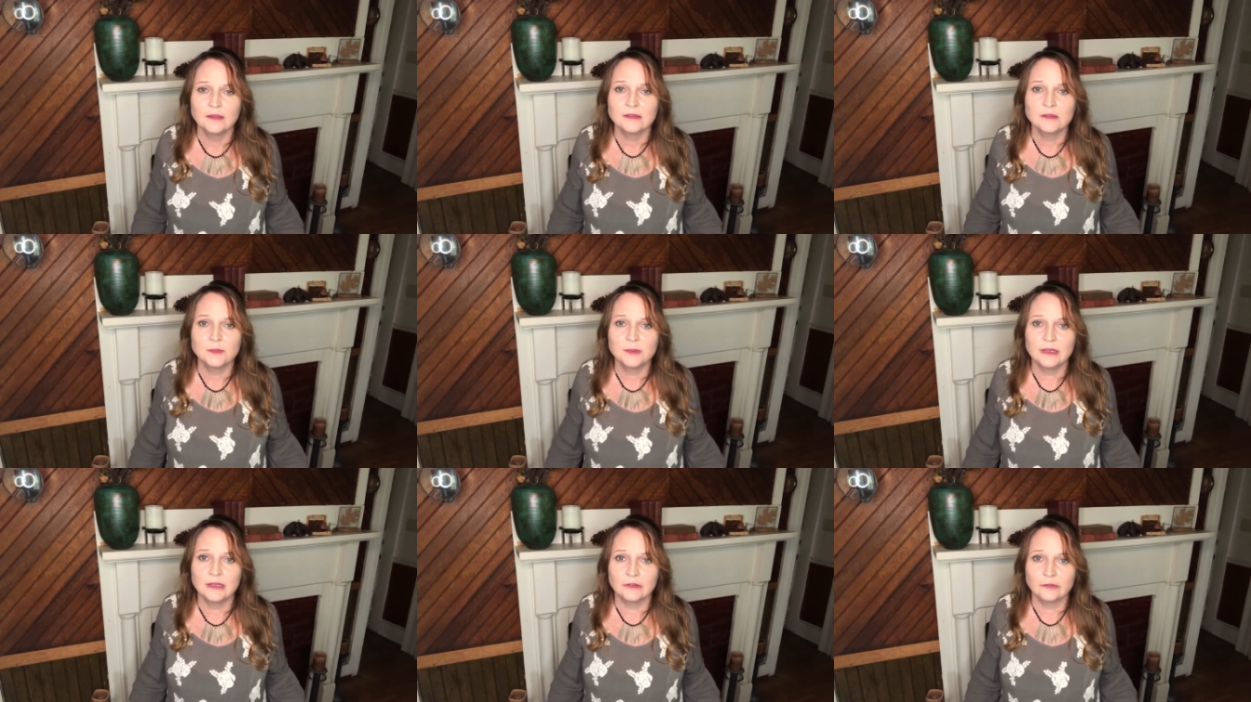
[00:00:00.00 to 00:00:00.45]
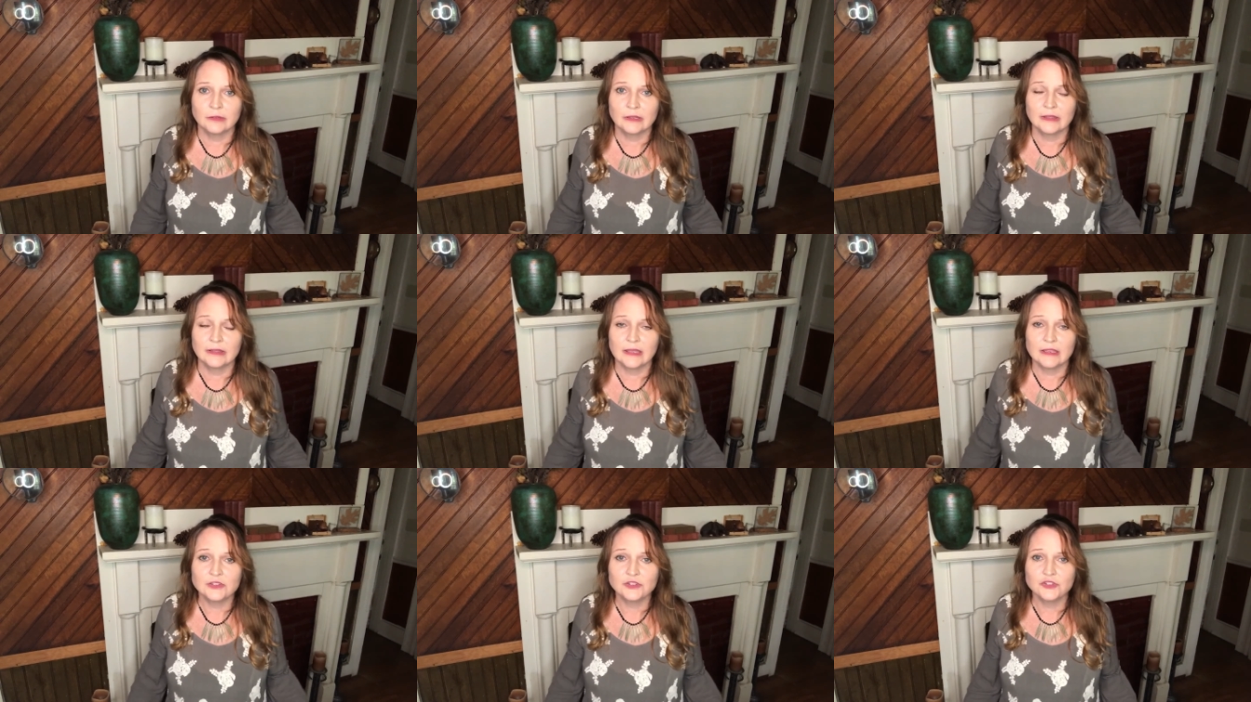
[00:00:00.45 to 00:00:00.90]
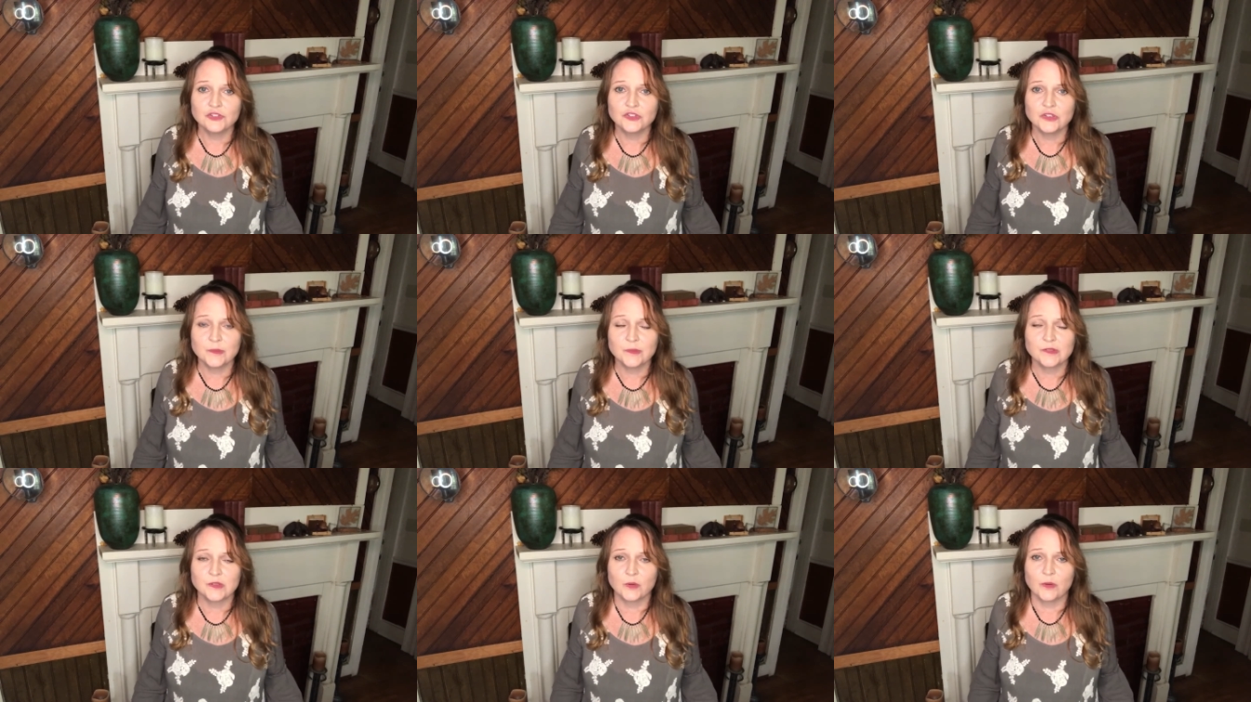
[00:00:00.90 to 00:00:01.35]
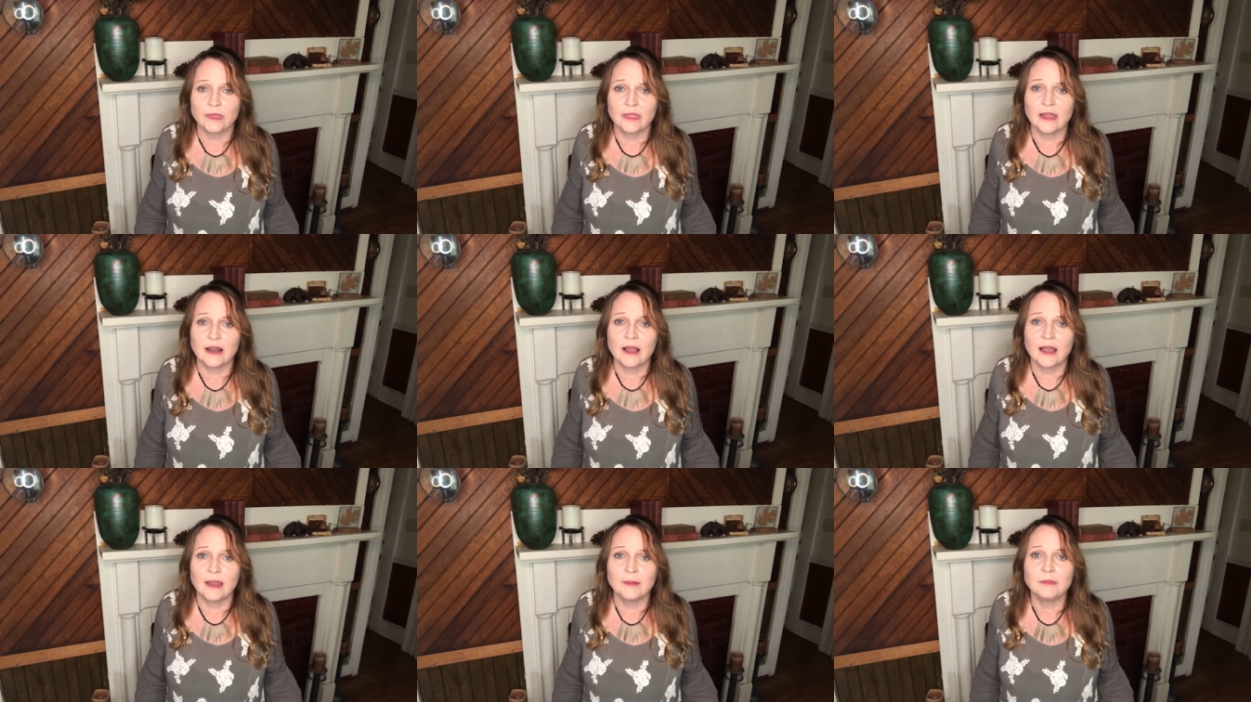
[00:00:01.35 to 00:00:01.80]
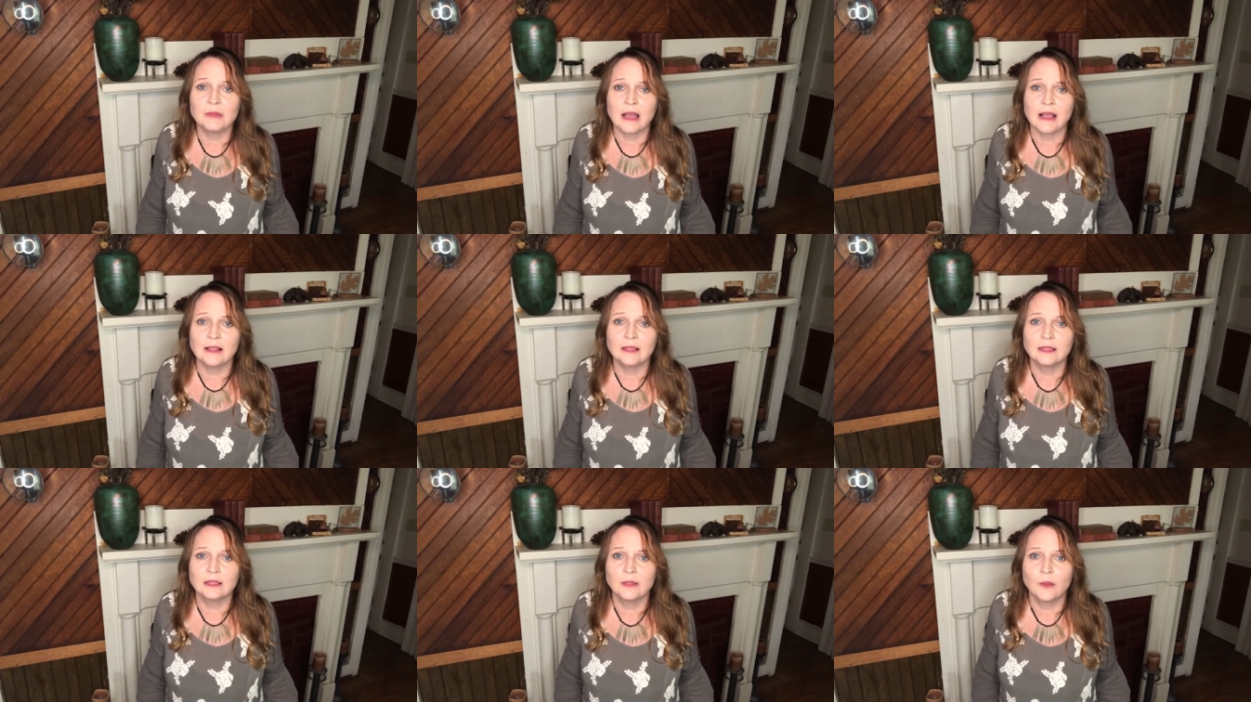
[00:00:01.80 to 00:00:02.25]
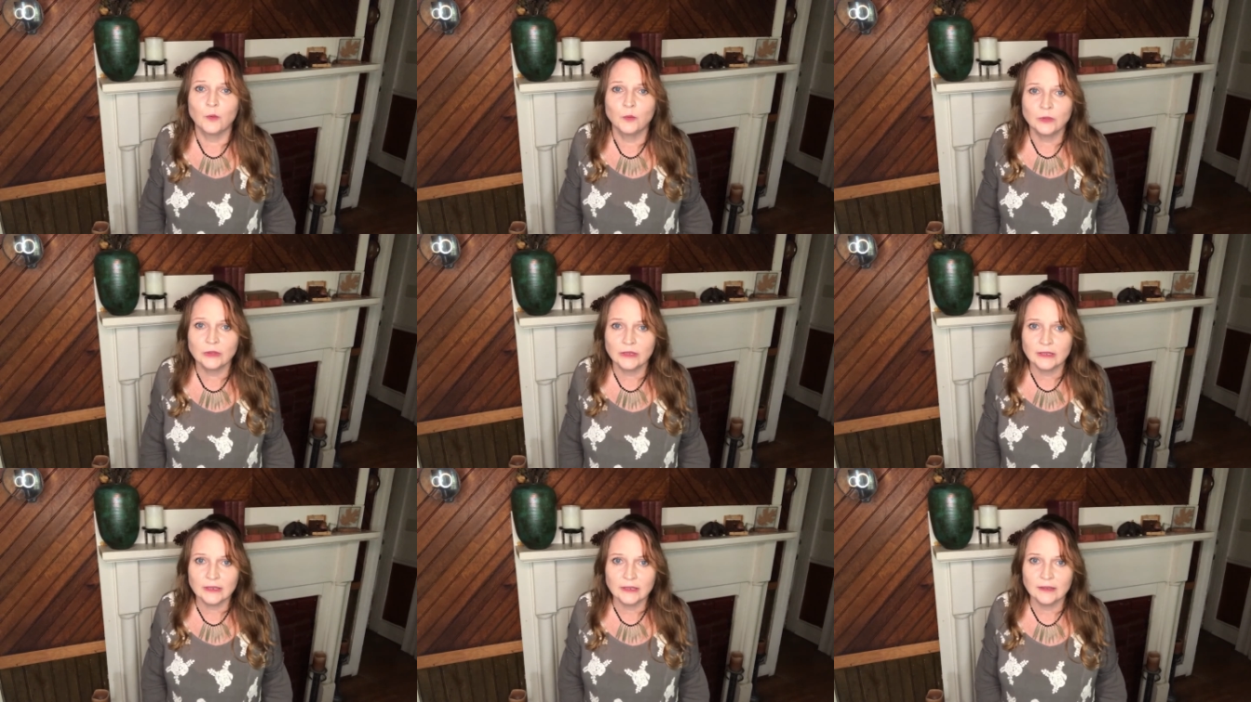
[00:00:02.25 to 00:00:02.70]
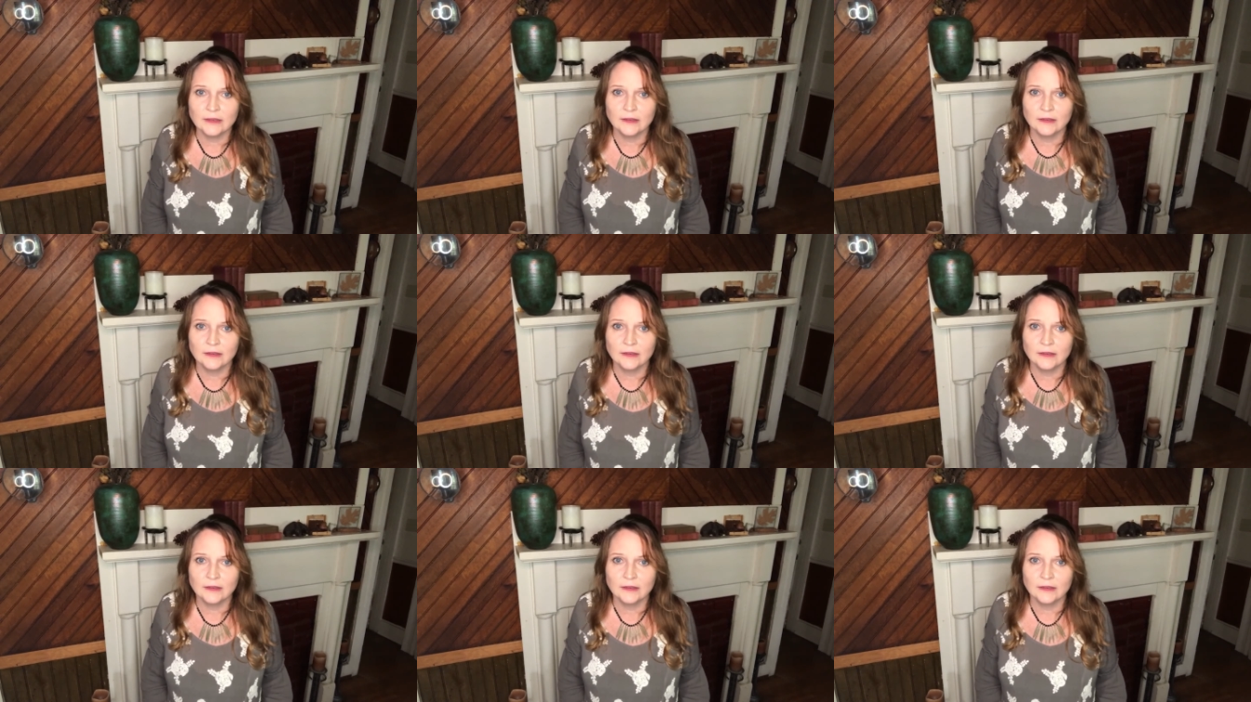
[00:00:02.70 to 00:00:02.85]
to be in a relationship so that I'm not lonely,